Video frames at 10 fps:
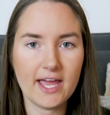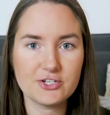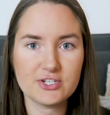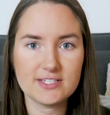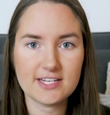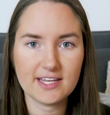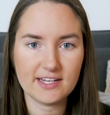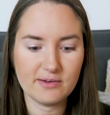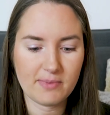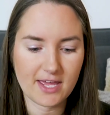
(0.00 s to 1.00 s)
and she is
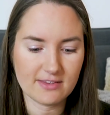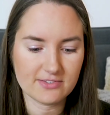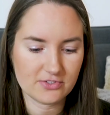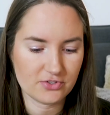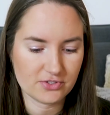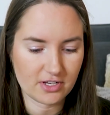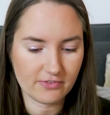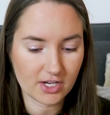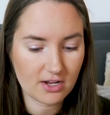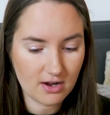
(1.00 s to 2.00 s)
taken in by the sisters
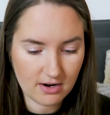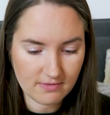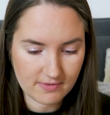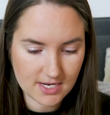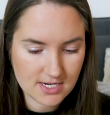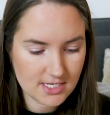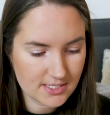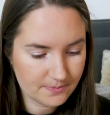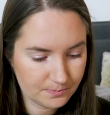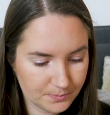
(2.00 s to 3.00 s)
of a
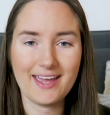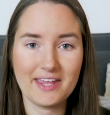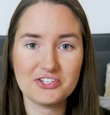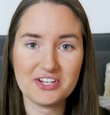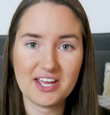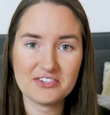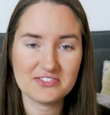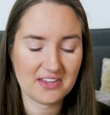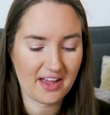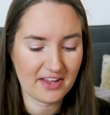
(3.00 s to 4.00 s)
convent, and she
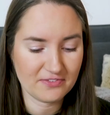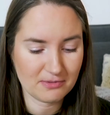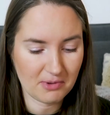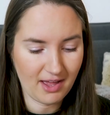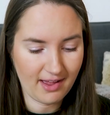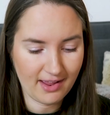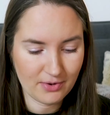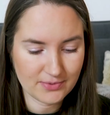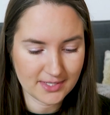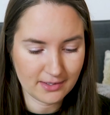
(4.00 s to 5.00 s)
catches the eye of some guy
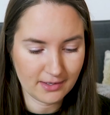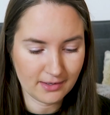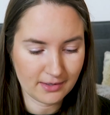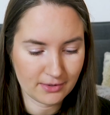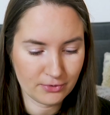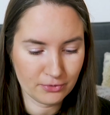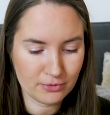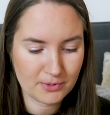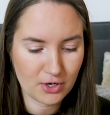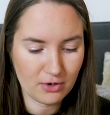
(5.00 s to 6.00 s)
who's in a
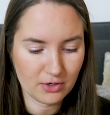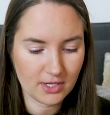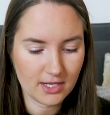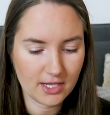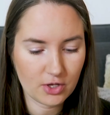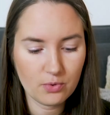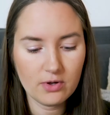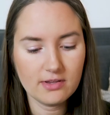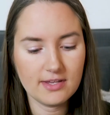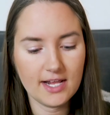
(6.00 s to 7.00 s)
group called La
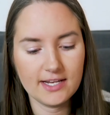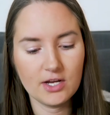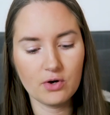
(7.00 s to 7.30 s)
Cour de